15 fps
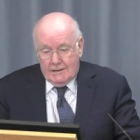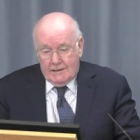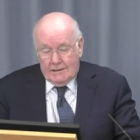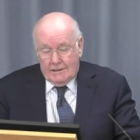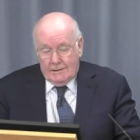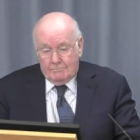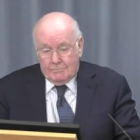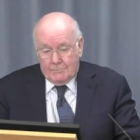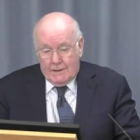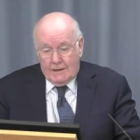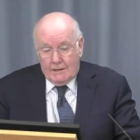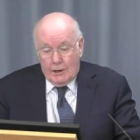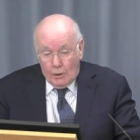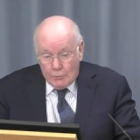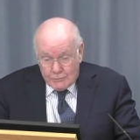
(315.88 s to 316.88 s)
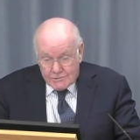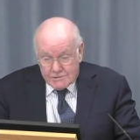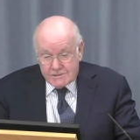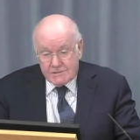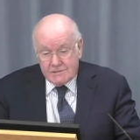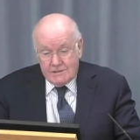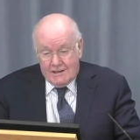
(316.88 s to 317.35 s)
um,
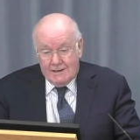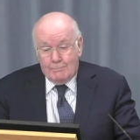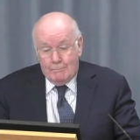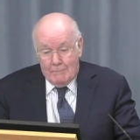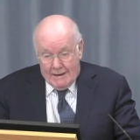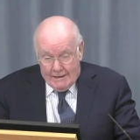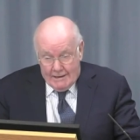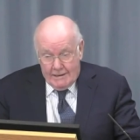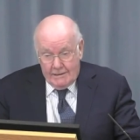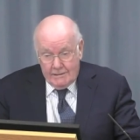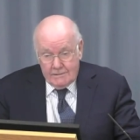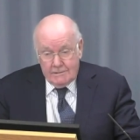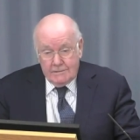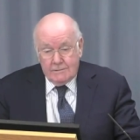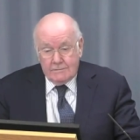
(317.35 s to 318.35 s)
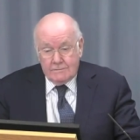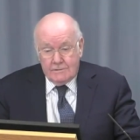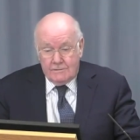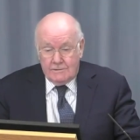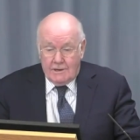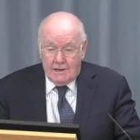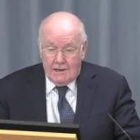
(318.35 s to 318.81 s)
announced in May
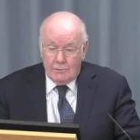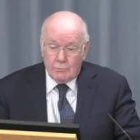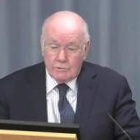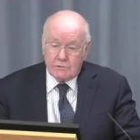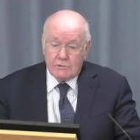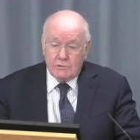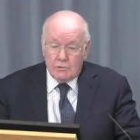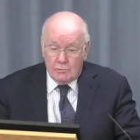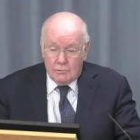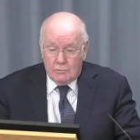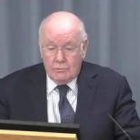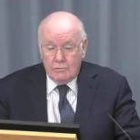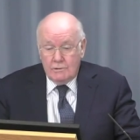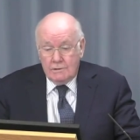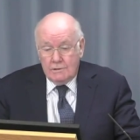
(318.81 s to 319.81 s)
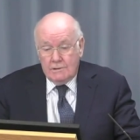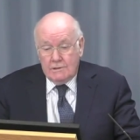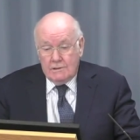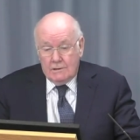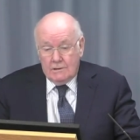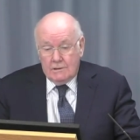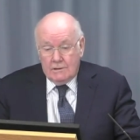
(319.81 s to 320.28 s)
that I would go
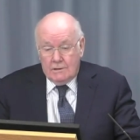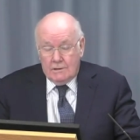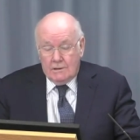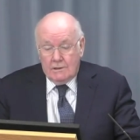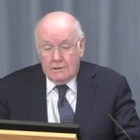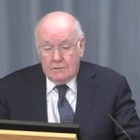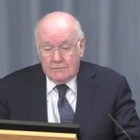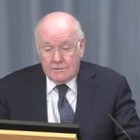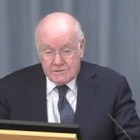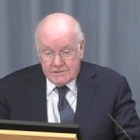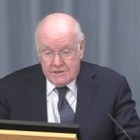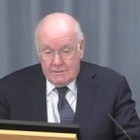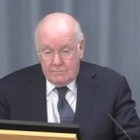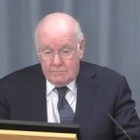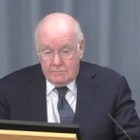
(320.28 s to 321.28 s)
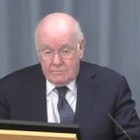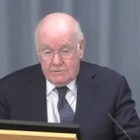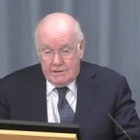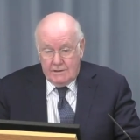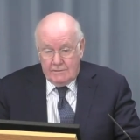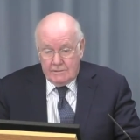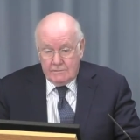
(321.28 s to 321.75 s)
uh, on the same
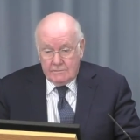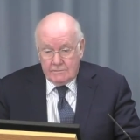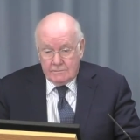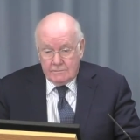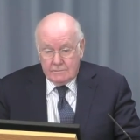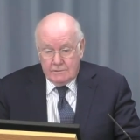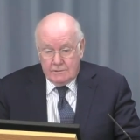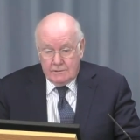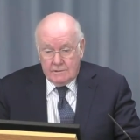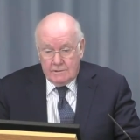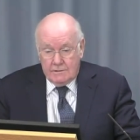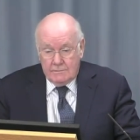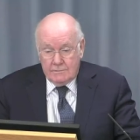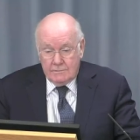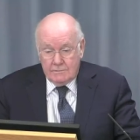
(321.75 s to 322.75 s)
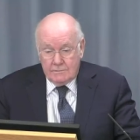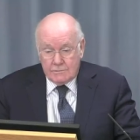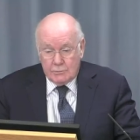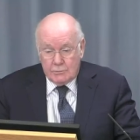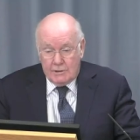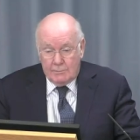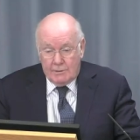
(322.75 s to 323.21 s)
day that uh,
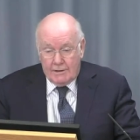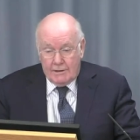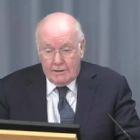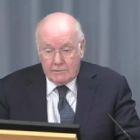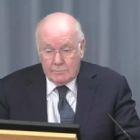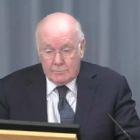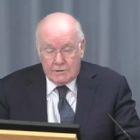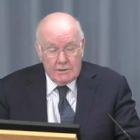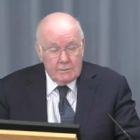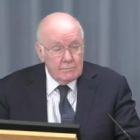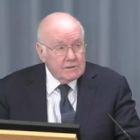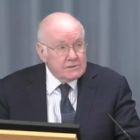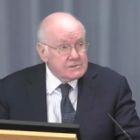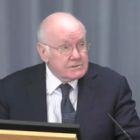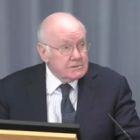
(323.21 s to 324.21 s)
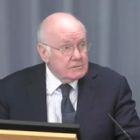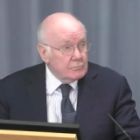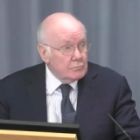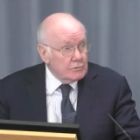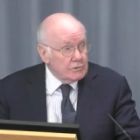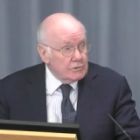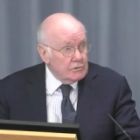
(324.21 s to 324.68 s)
Tony Blair, the Prime Minister,
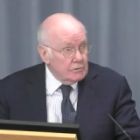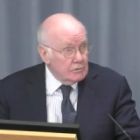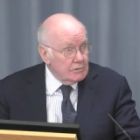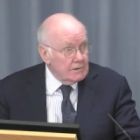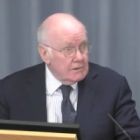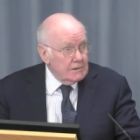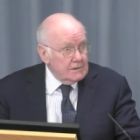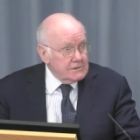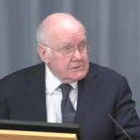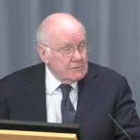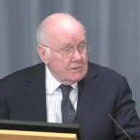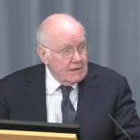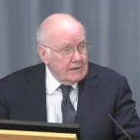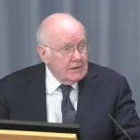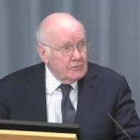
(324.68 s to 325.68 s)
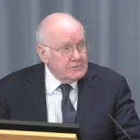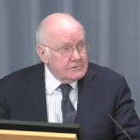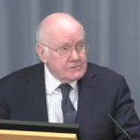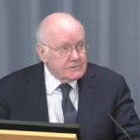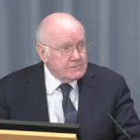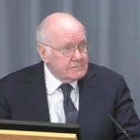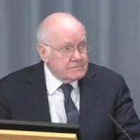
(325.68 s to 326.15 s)
would go. So I
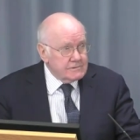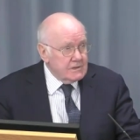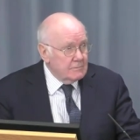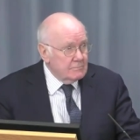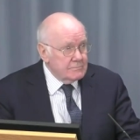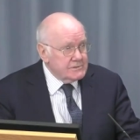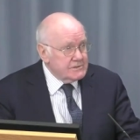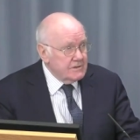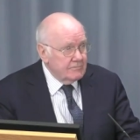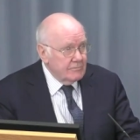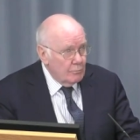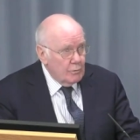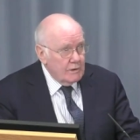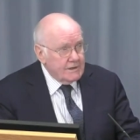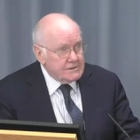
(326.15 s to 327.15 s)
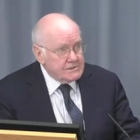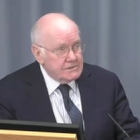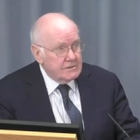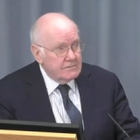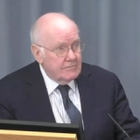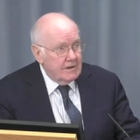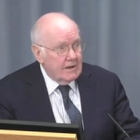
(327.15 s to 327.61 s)
announced some seven weeks
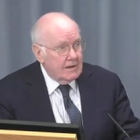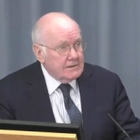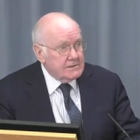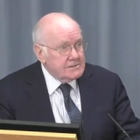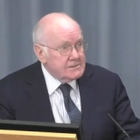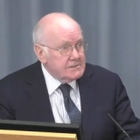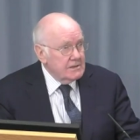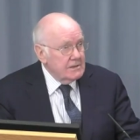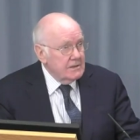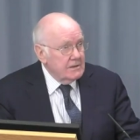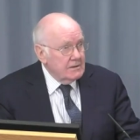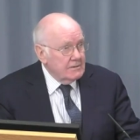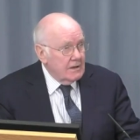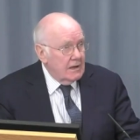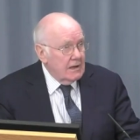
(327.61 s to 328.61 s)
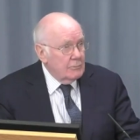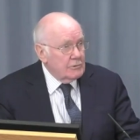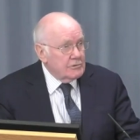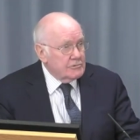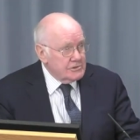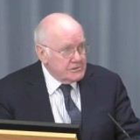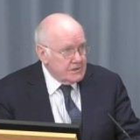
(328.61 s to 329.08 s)
in advance that I
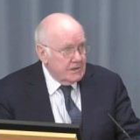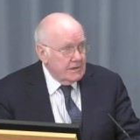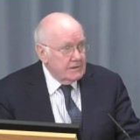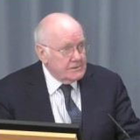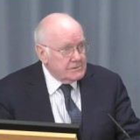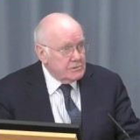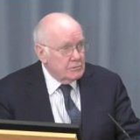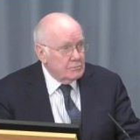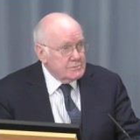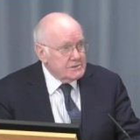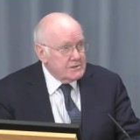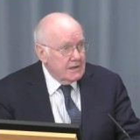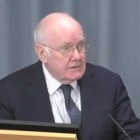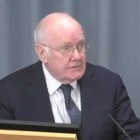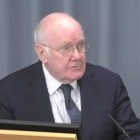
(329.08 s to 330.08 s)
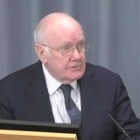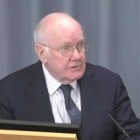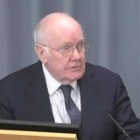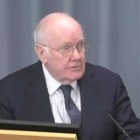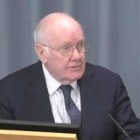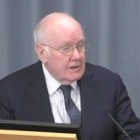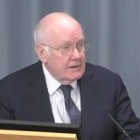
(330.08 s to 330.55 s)
would resign as Home
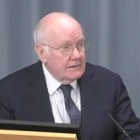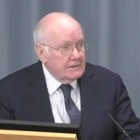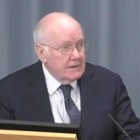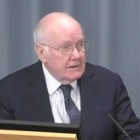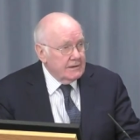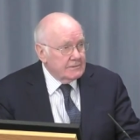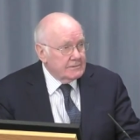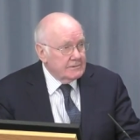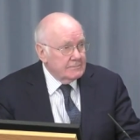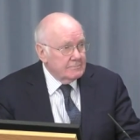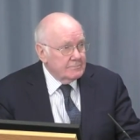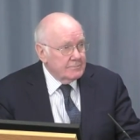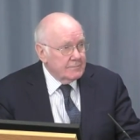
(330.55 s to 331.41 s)
Secretary on that date.